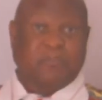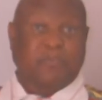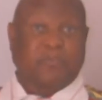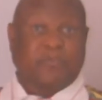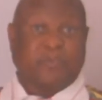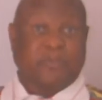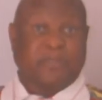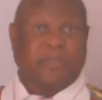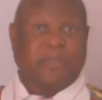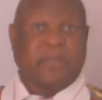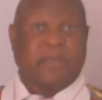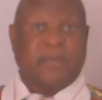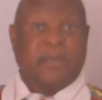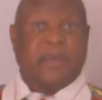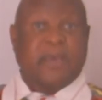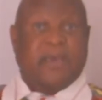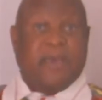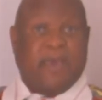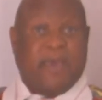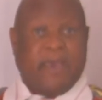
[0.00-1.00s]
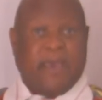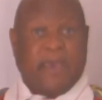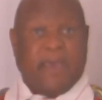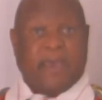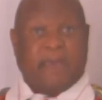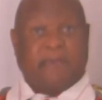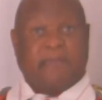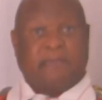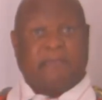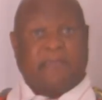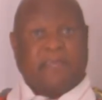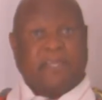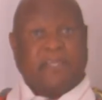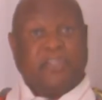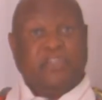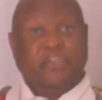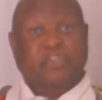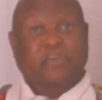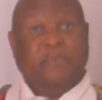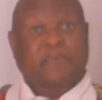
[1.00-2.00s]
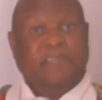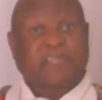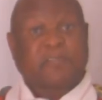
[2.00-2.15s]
between the issues of